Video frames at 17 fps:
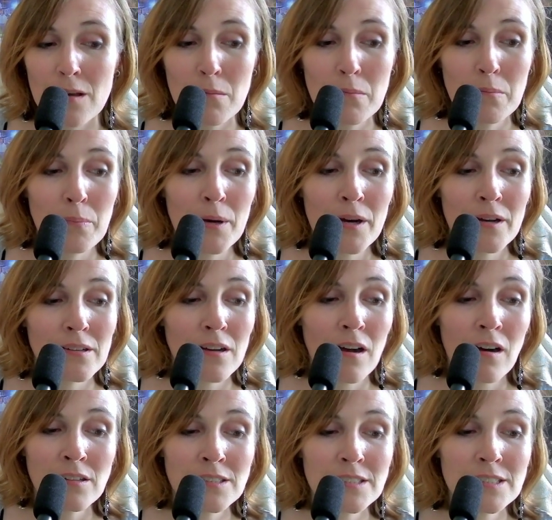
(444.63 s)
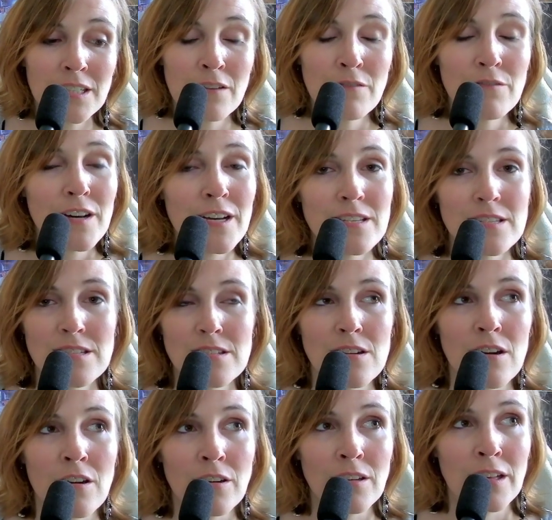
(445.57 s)
But honestly, if I
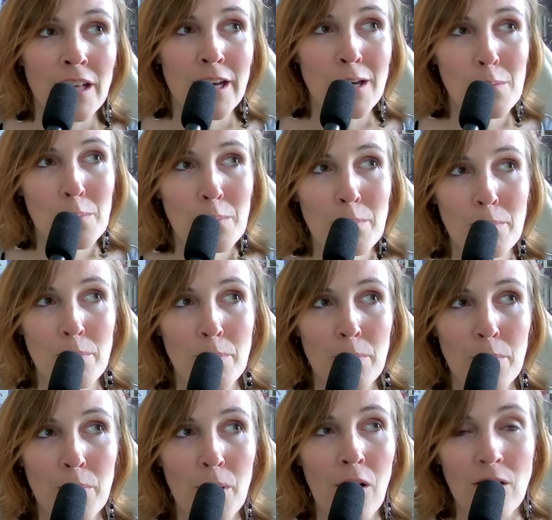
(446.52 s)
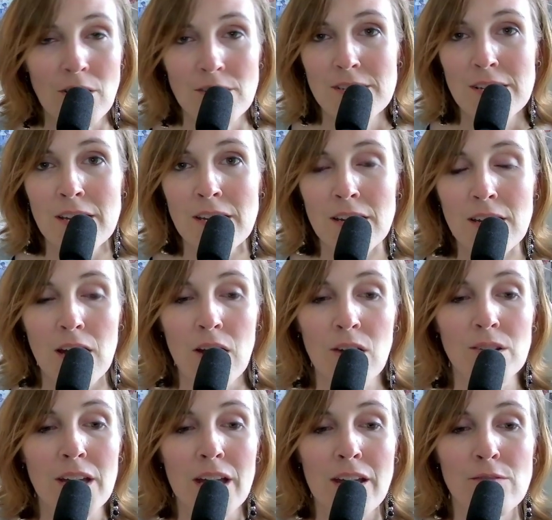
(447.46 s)
start like pausing
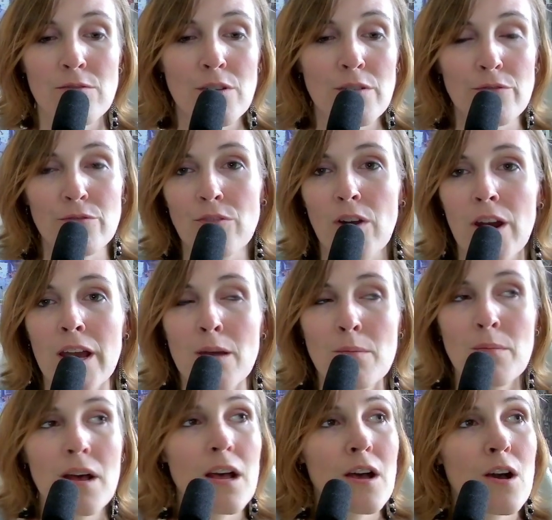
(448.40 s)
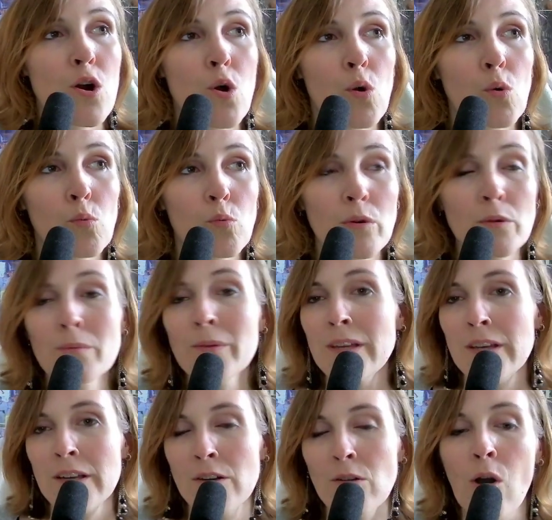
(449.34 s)
on every frame, we'll
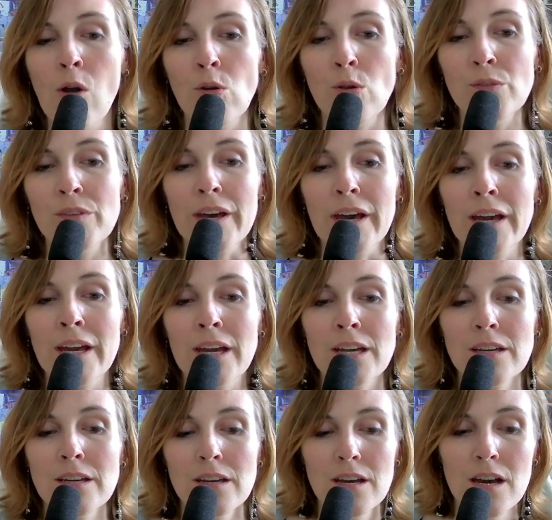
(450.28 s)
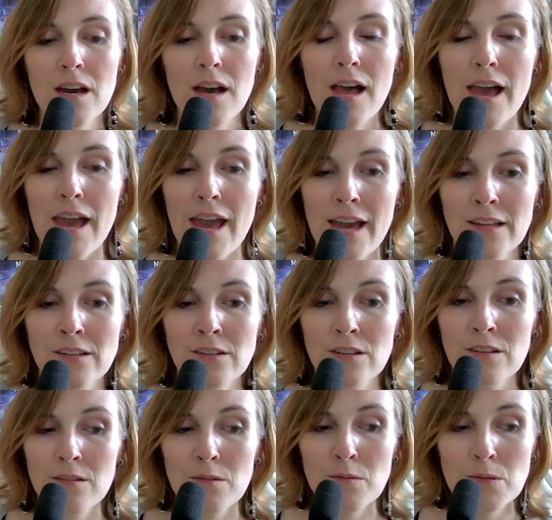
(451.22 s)
be here all day.
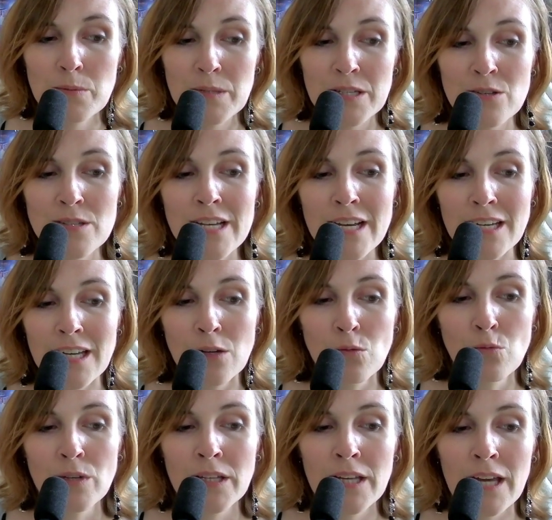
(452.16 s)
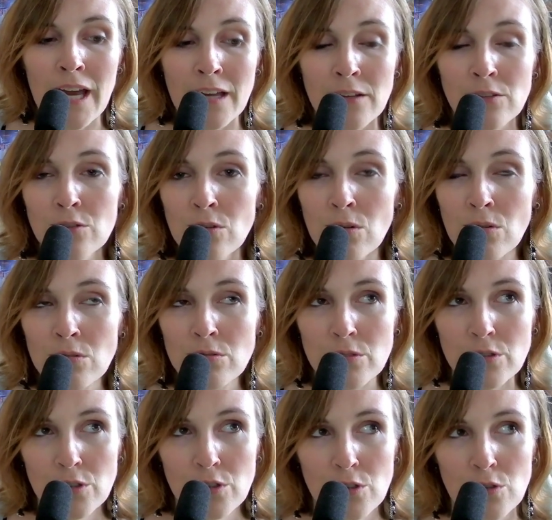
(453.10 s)
And because I can't really
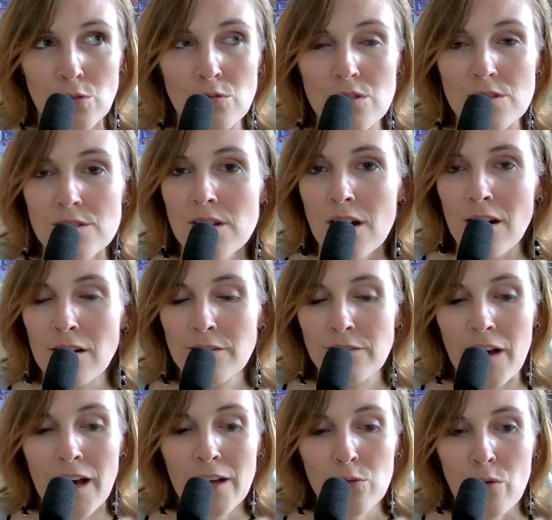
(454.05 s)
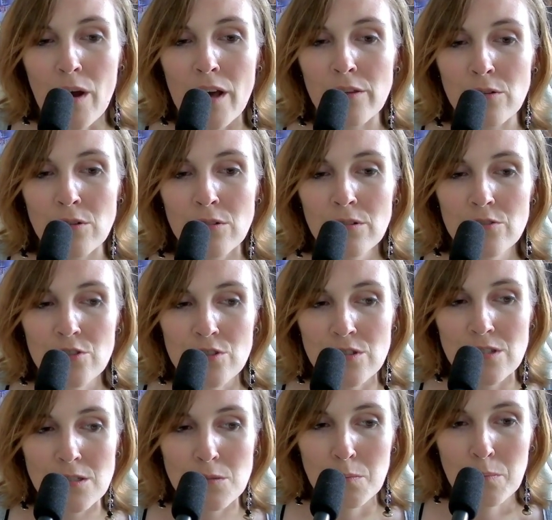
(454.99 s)
handle cute stuff, I'd rather
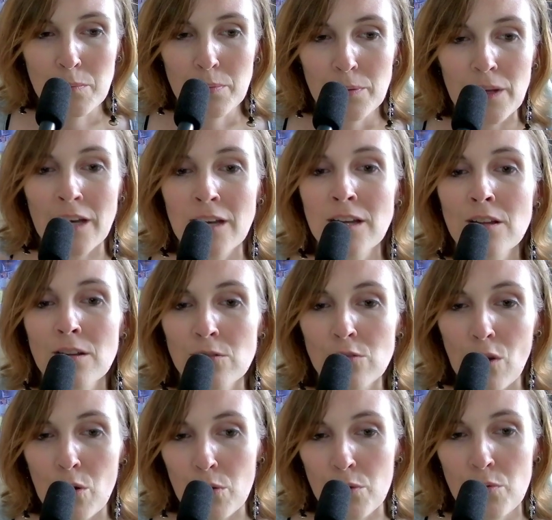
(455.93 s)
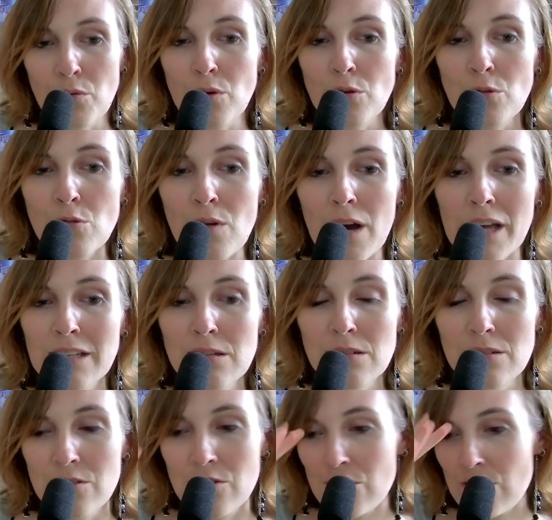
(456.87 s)
just play it through
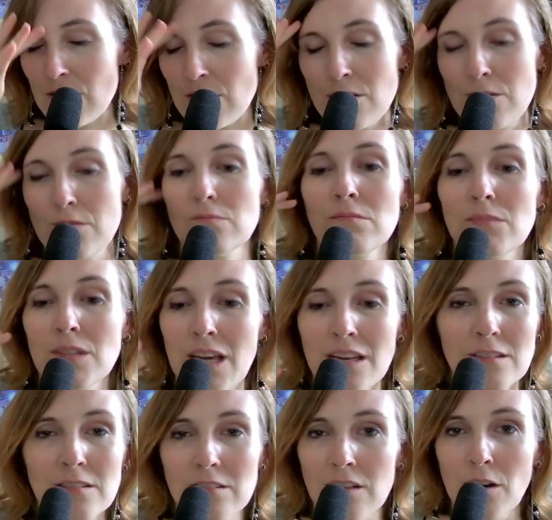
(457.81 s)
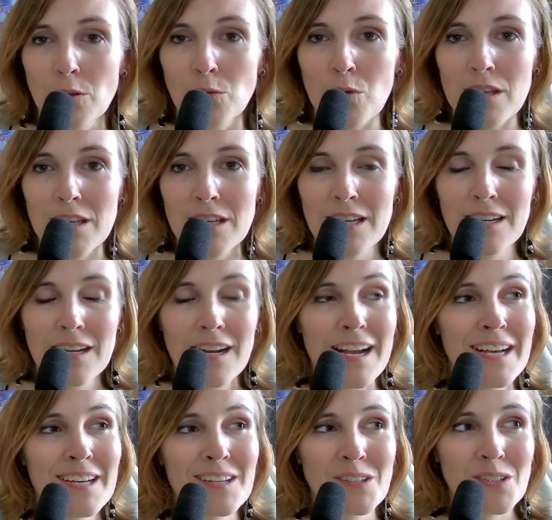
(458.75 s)
and just get done with it.
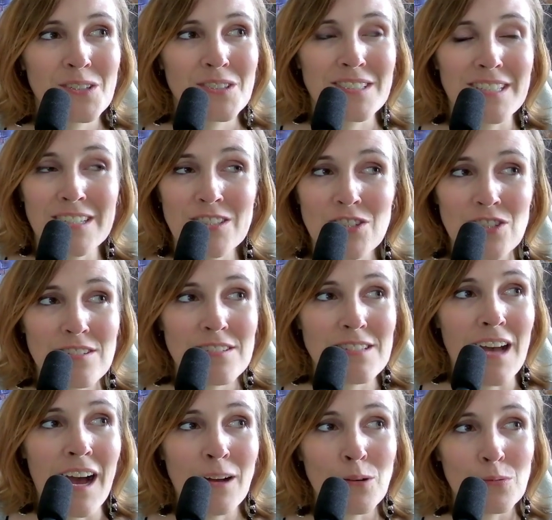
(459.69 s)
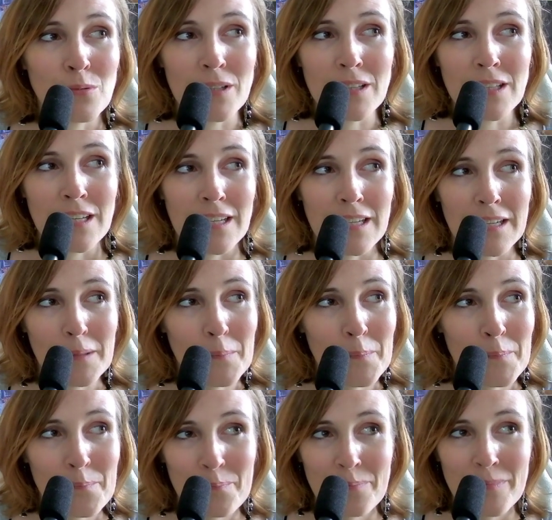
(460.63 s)
Because it's just, I really
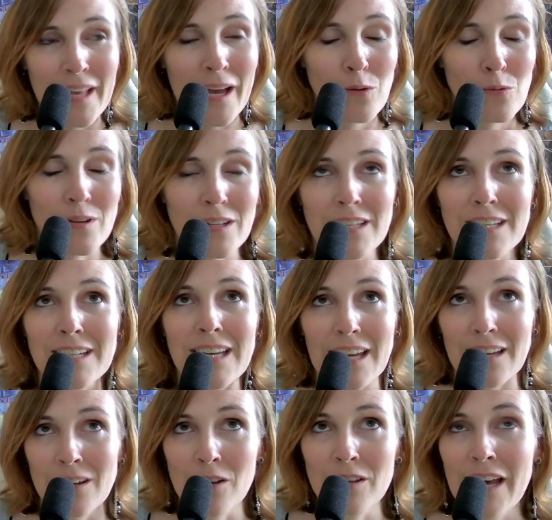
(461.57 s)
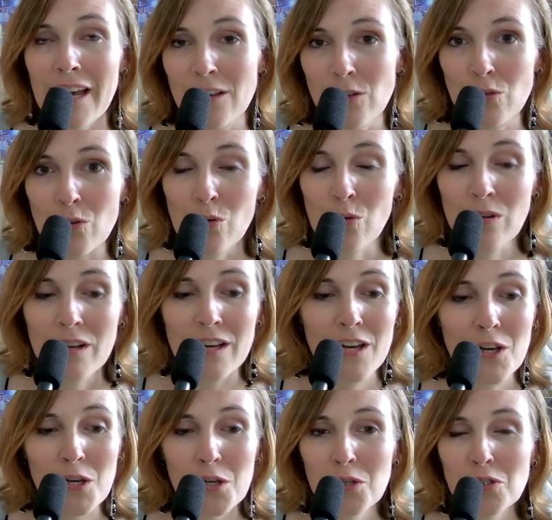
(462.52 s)
cannot handle
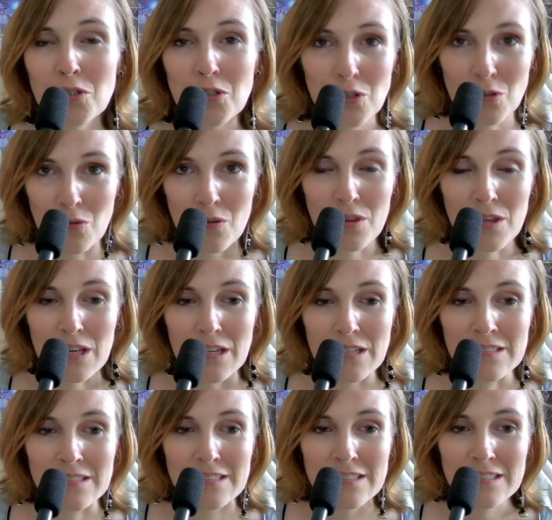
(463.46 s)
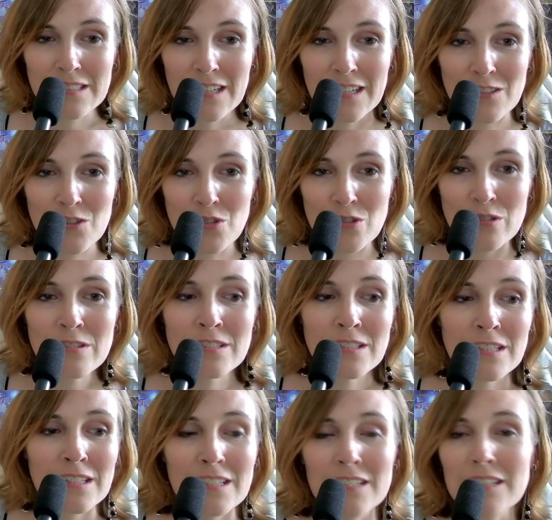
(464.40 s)
cute things. It
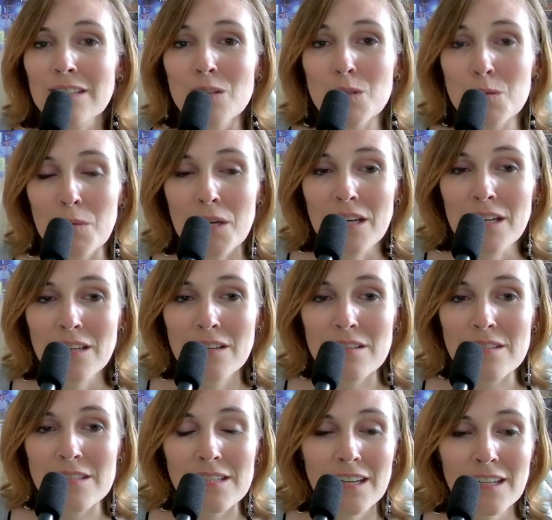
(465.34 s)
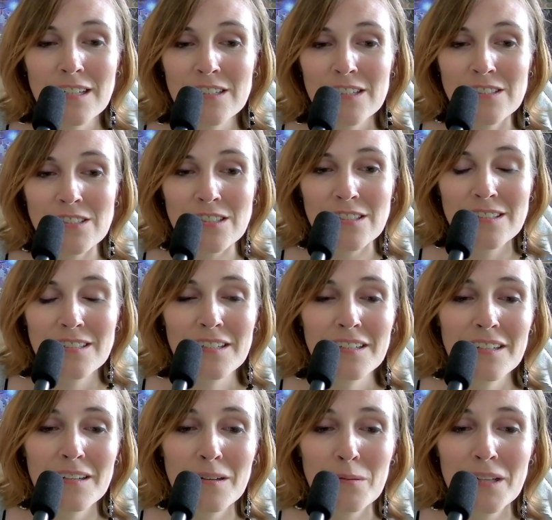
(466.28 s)
just kills me because it's just
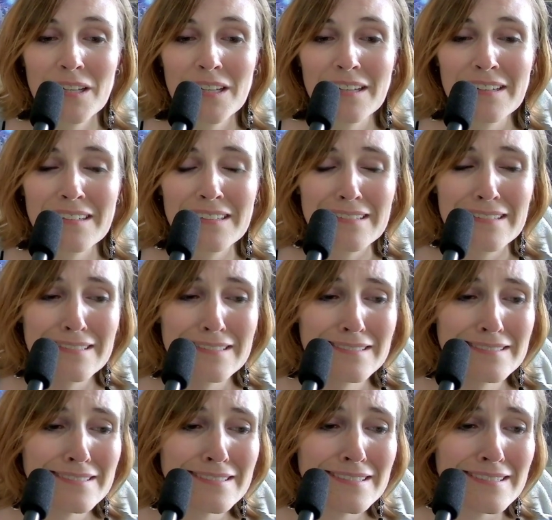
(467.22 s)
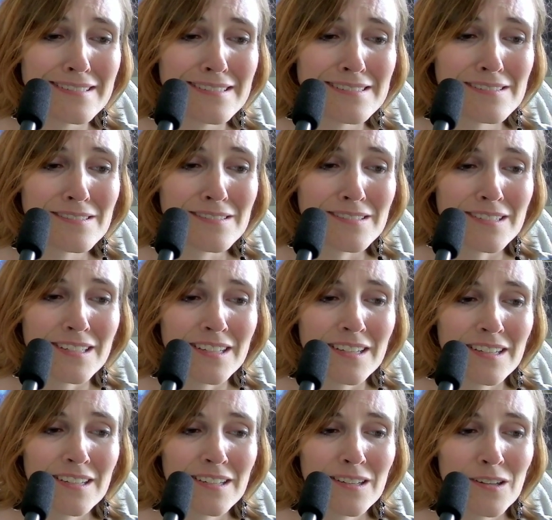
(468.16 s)
like, oh.
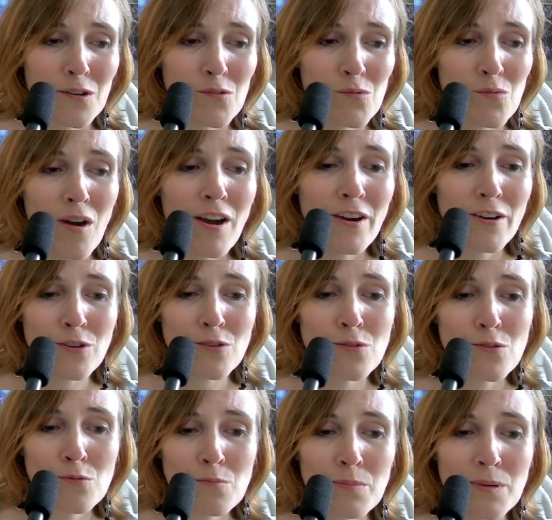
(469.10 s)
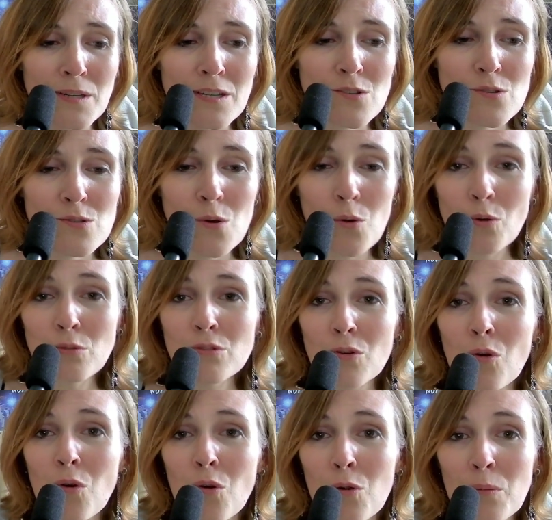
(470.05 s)
Why are you being so
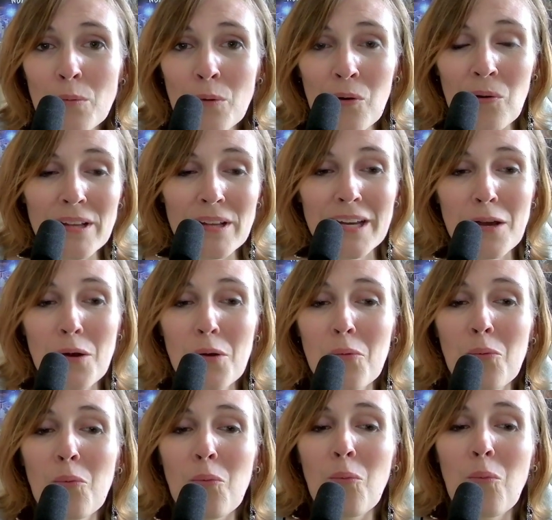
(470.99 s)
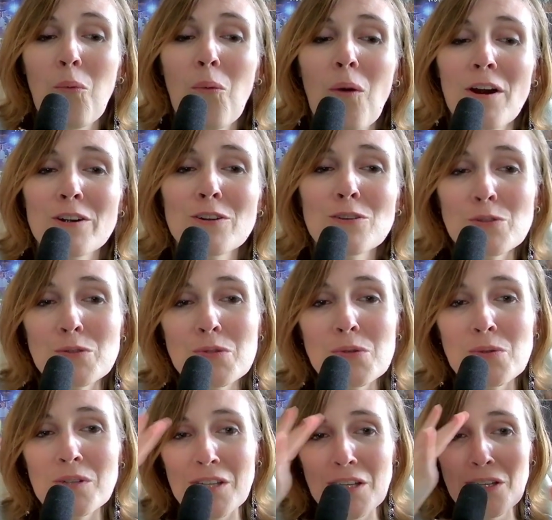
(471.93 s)
adorable? Like, why are you
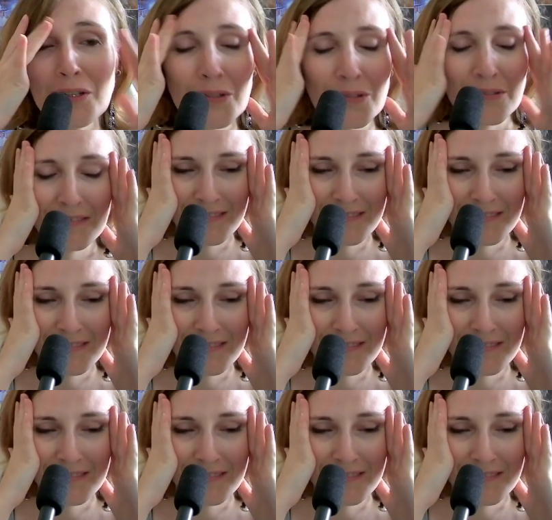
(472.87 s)
so cute?